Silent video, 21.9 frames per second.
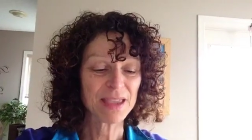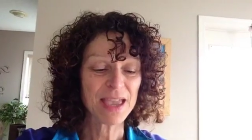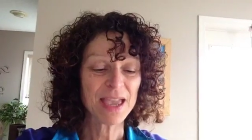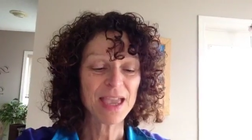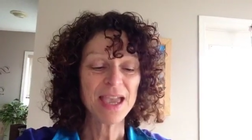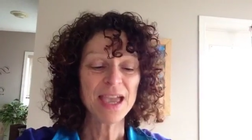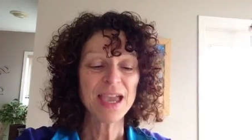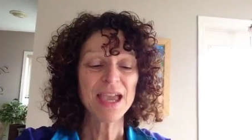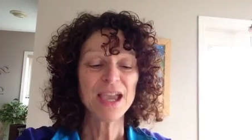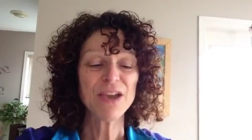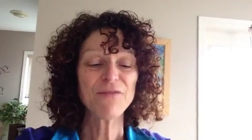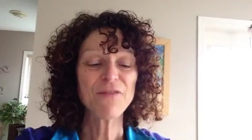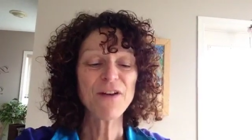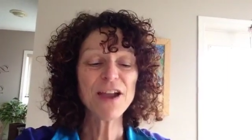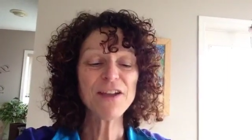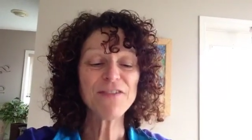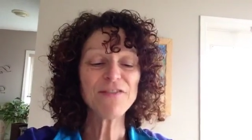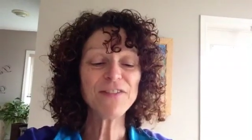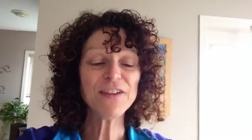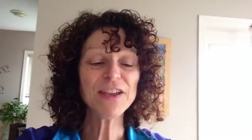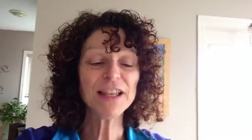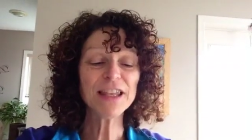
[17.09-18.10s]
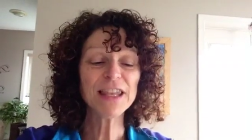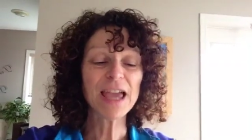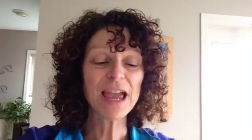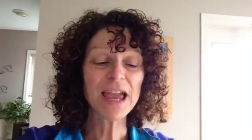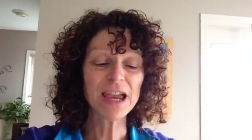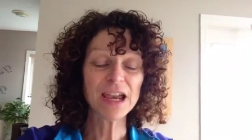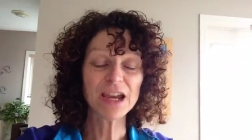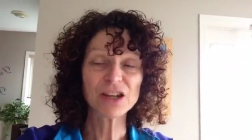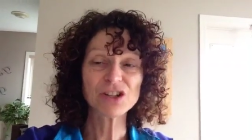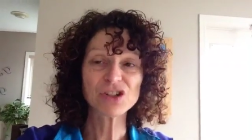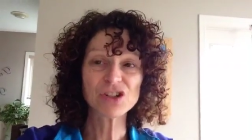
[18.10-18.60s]
If I feel
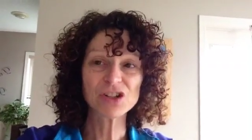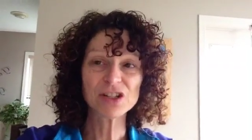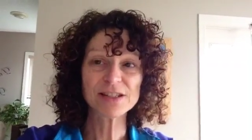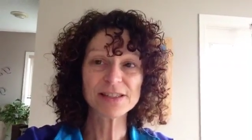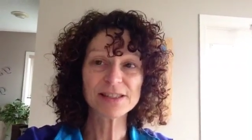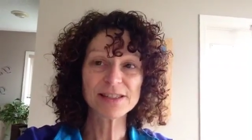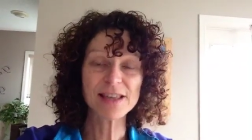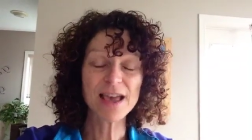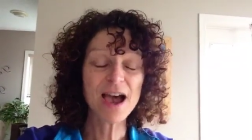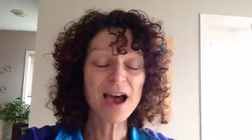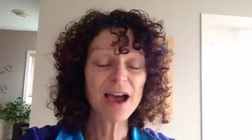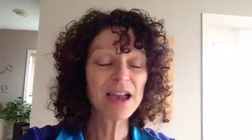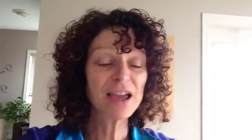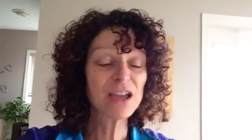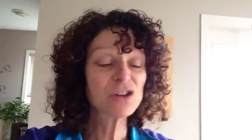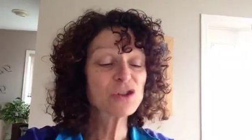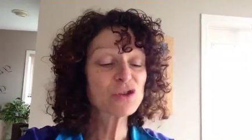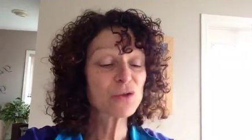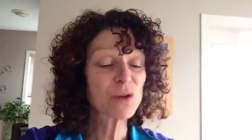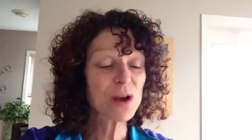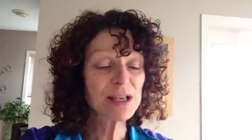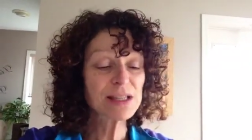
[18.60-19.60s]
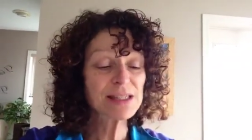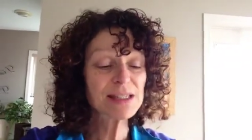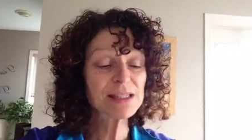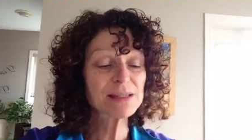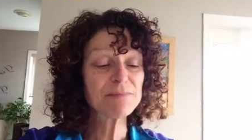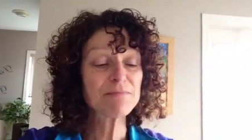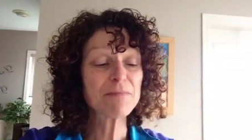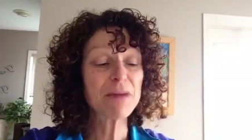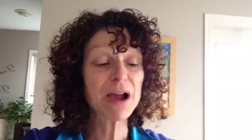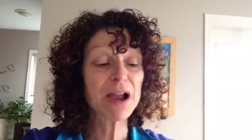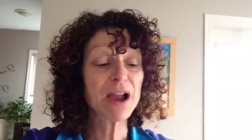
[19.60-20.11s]
anxious, I address my
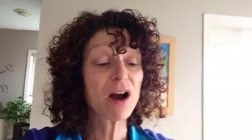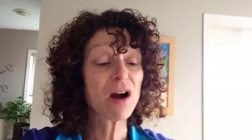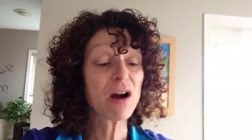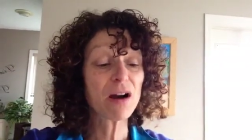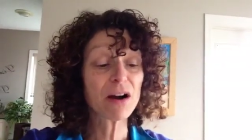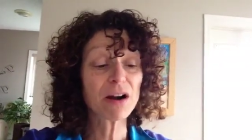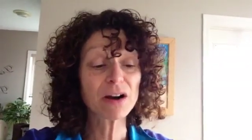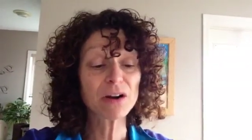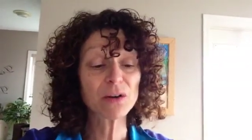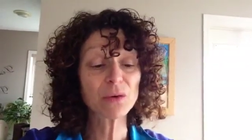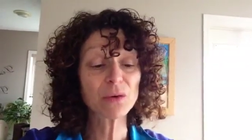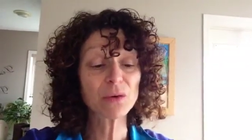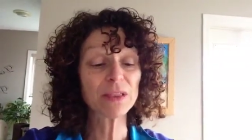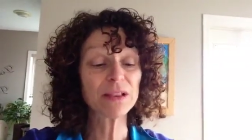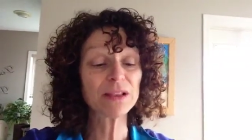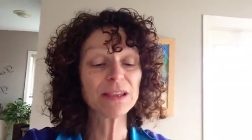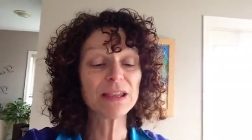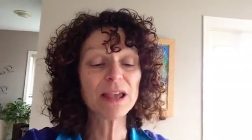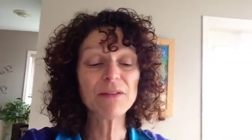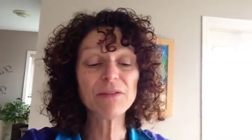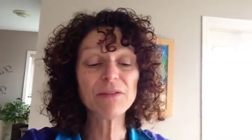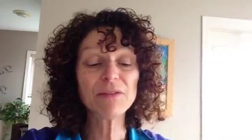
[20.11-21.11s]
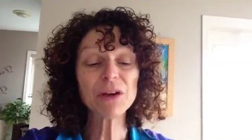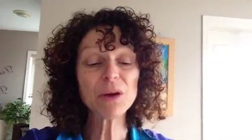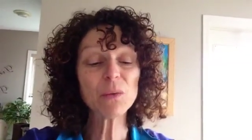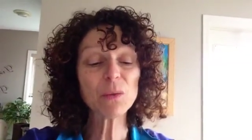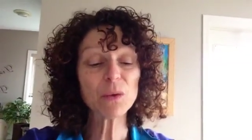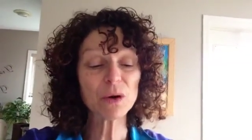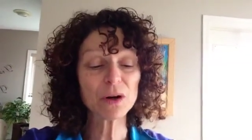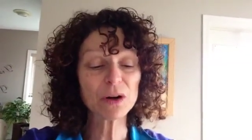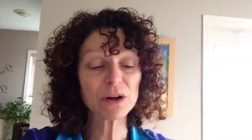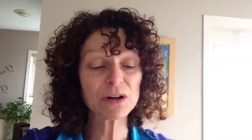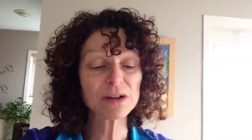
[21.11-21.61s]
heart with loving
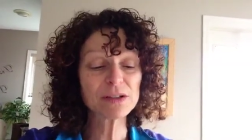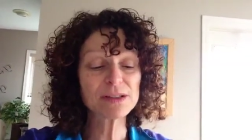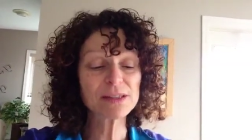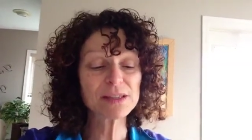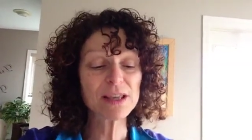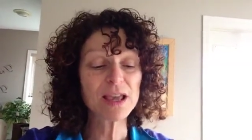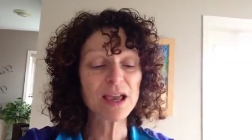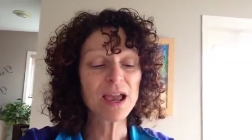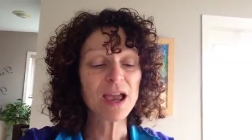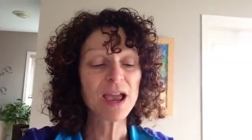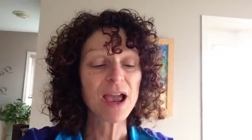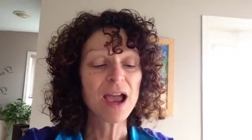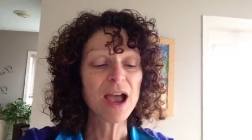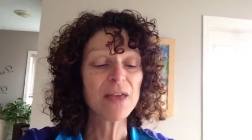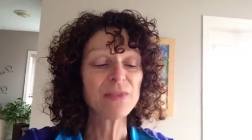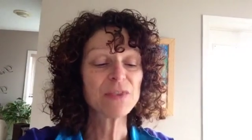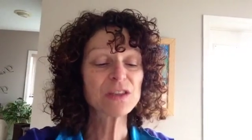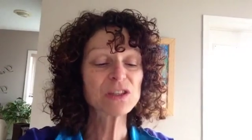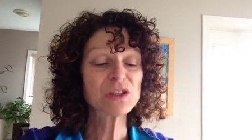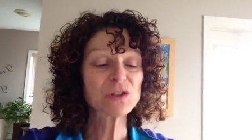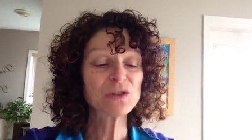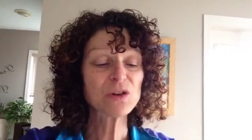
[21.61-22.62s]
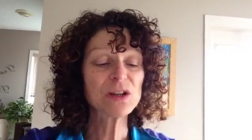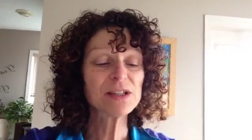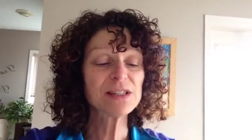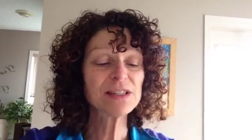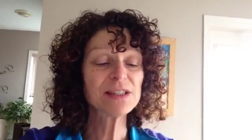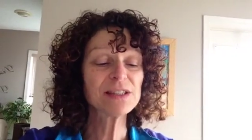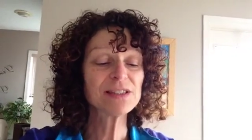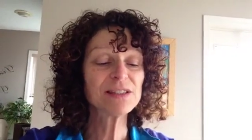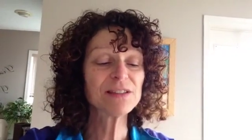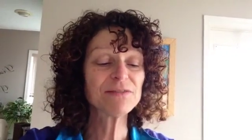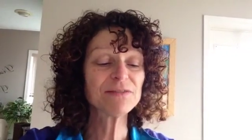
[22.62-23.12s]
words and the
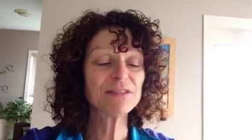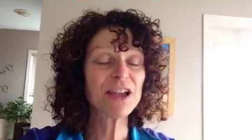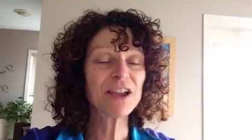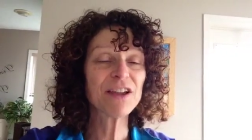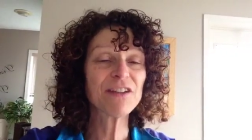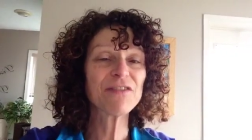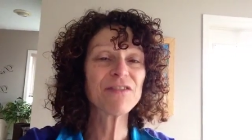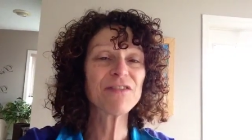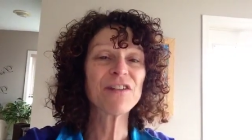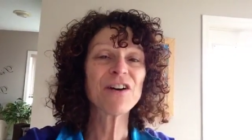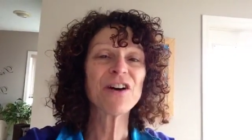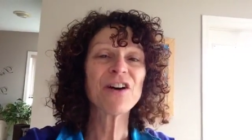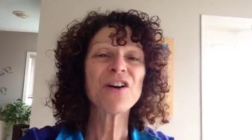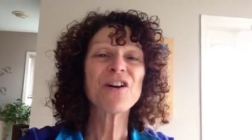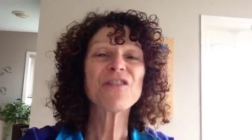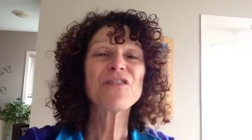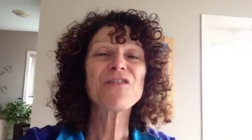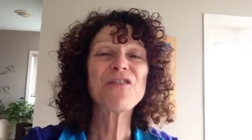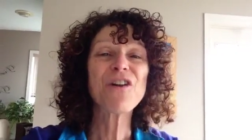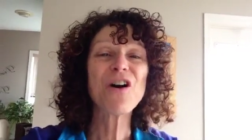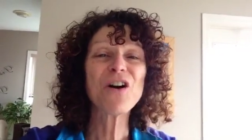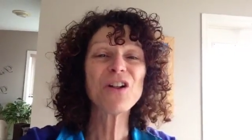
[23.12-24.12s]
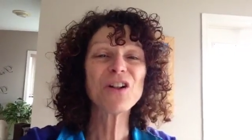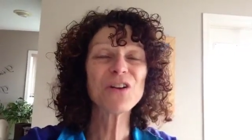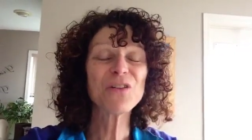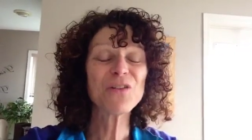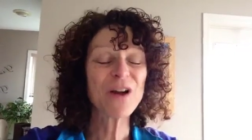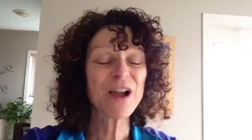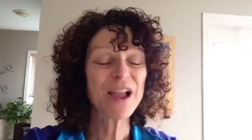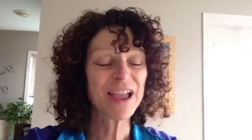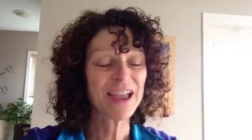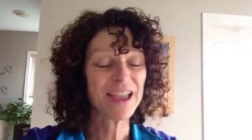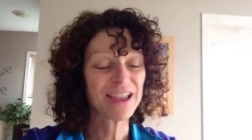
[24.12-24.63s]
stresses of life fall
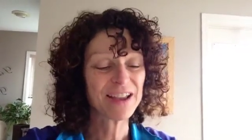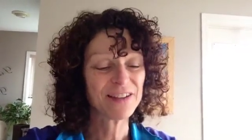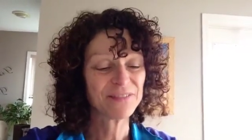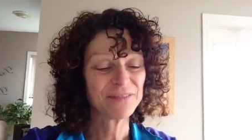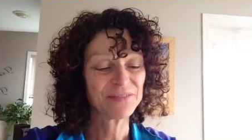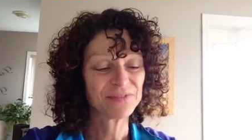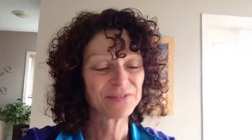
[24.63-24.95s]
away.